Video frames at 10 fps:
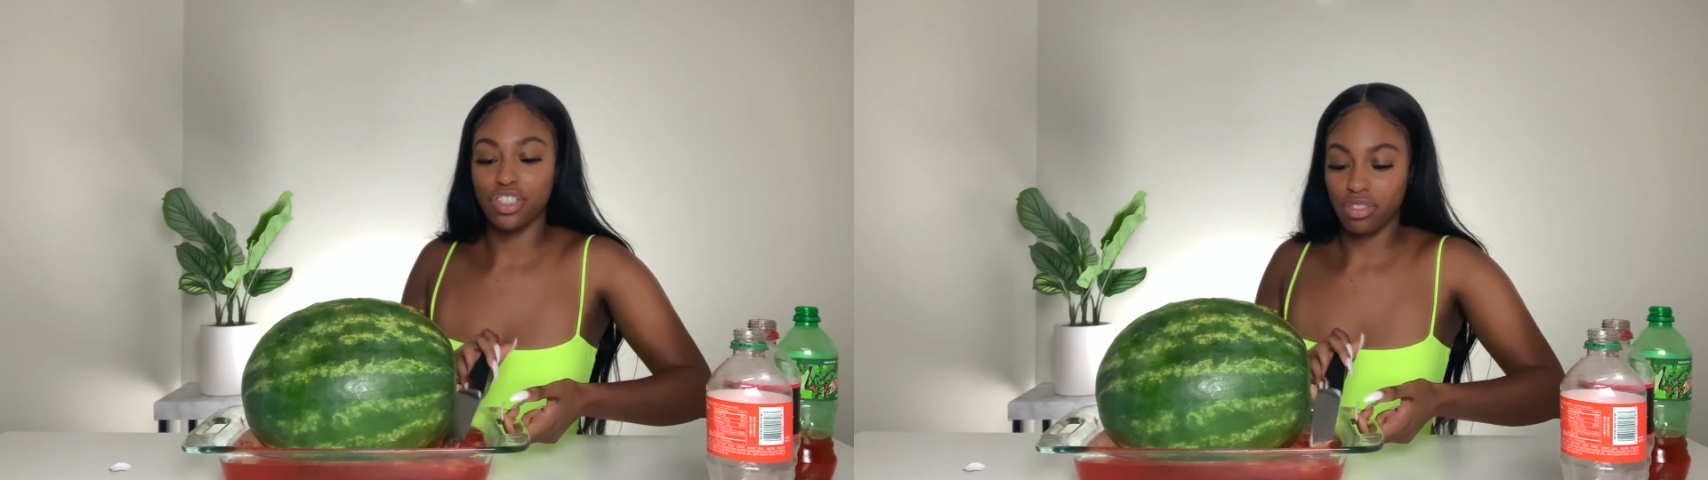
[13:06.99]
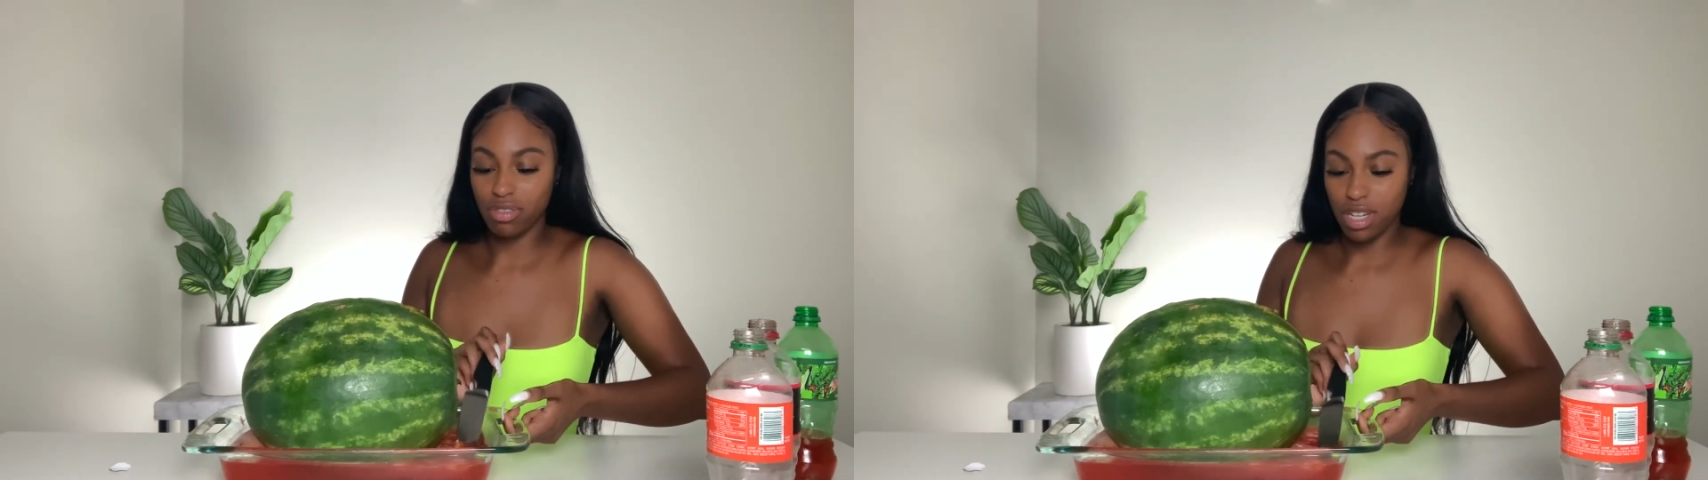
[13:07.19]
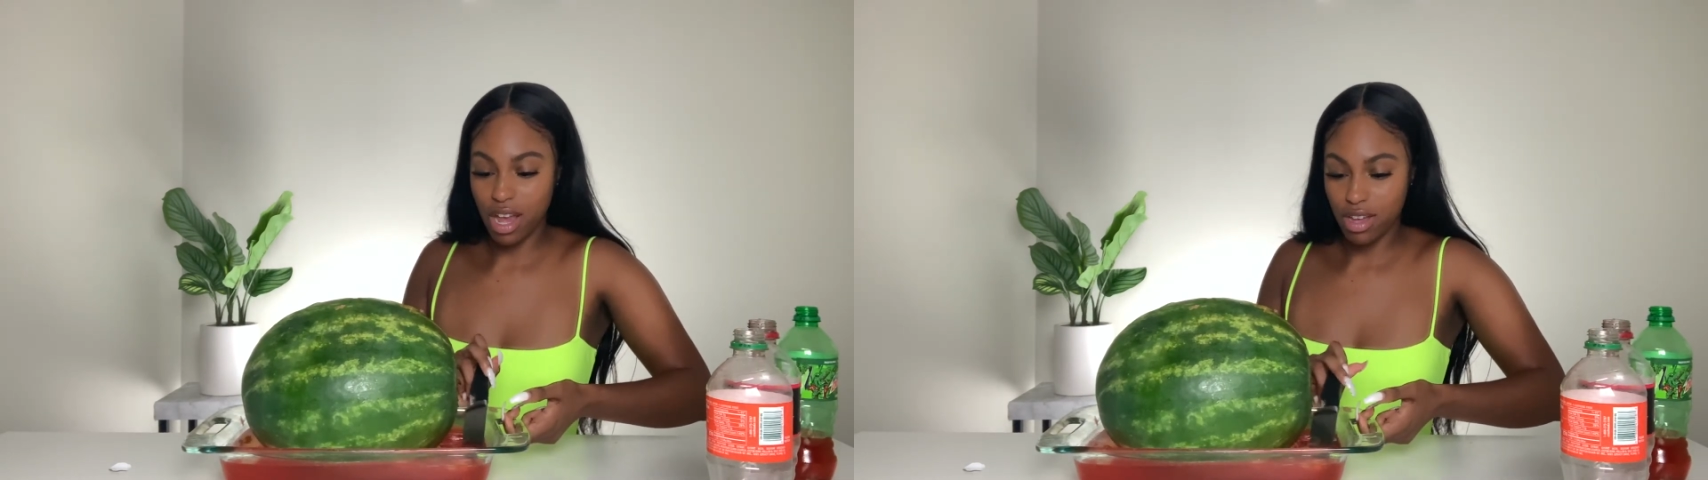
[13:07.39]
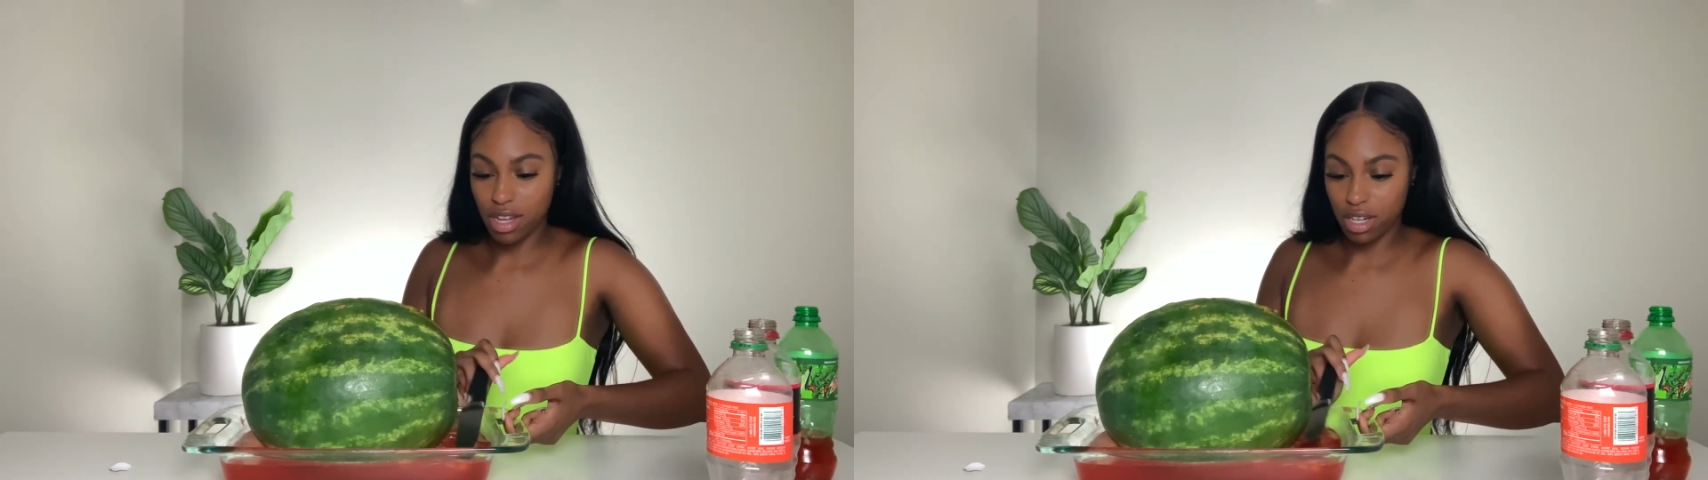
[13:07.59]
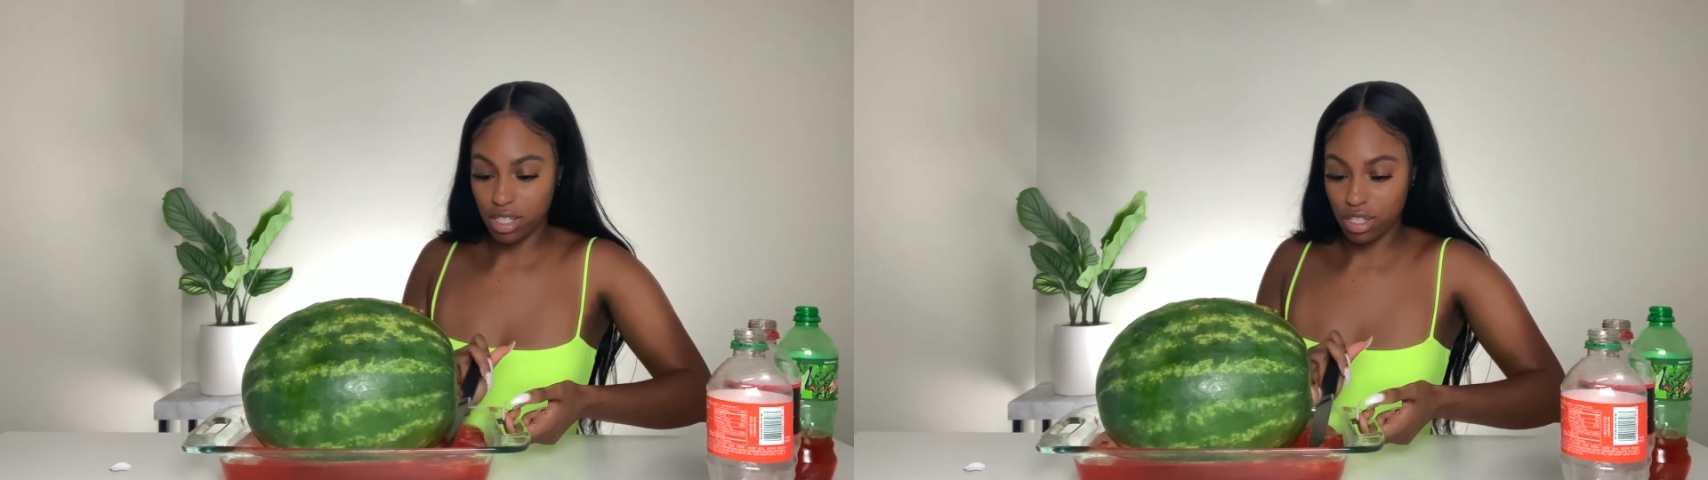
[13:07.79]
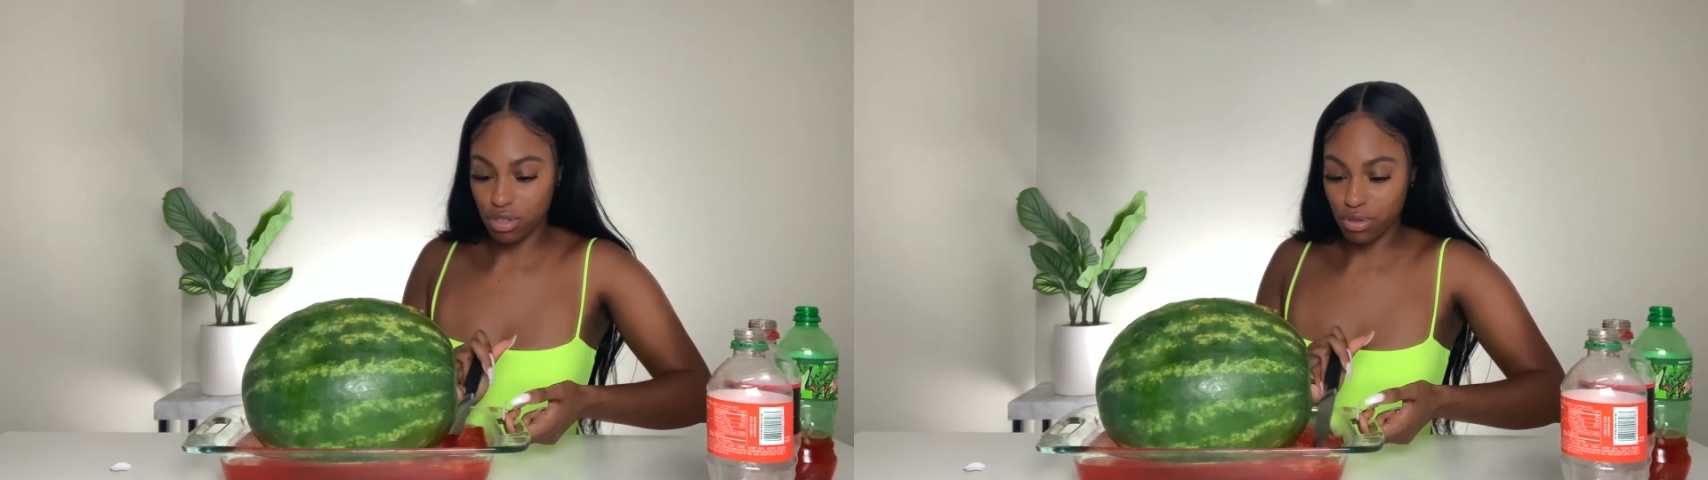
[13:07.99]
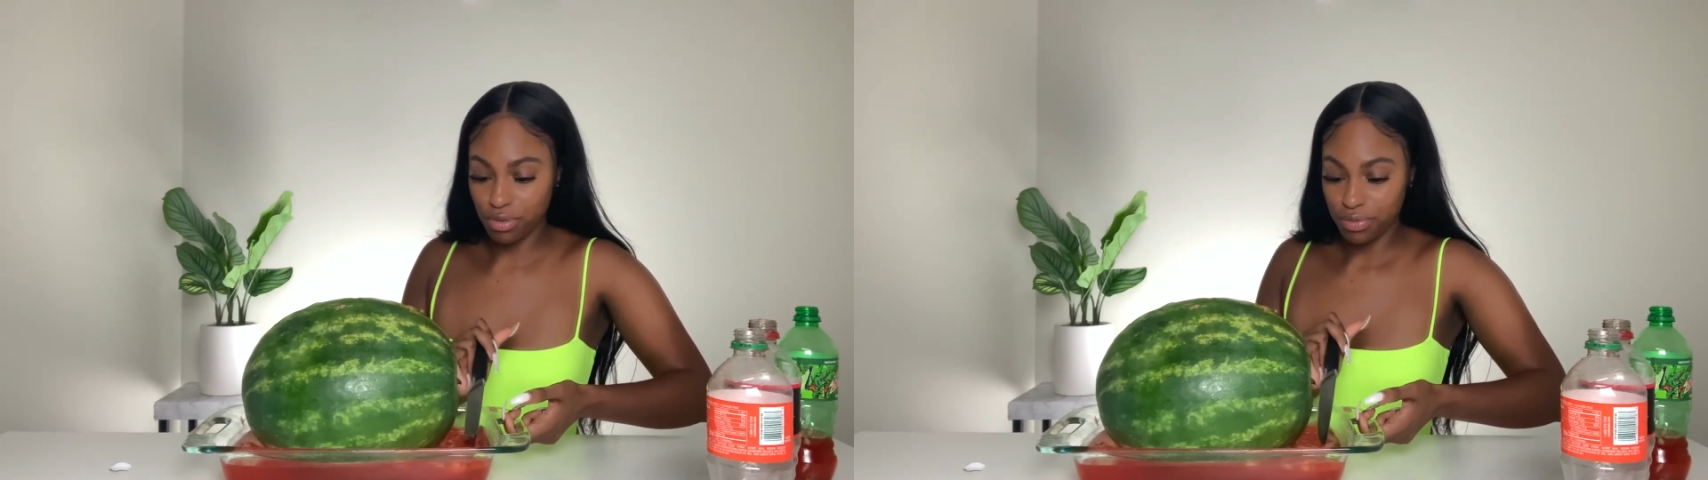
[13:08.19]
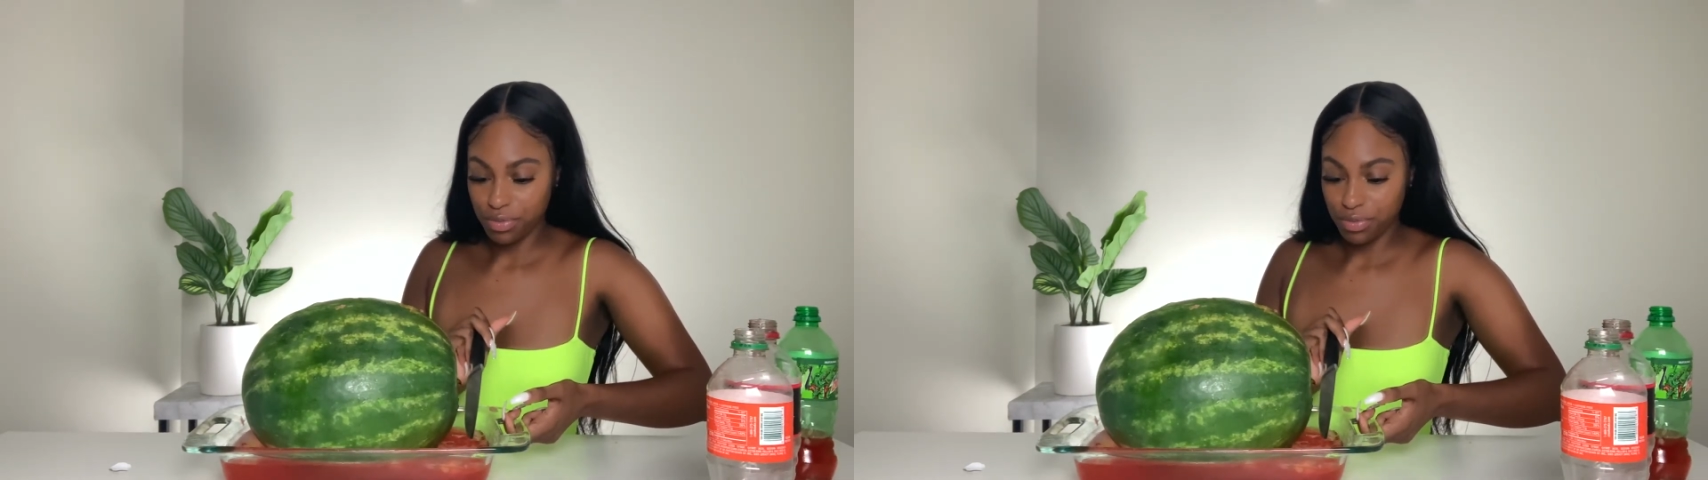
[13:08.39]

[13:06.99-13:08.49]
juice down here too.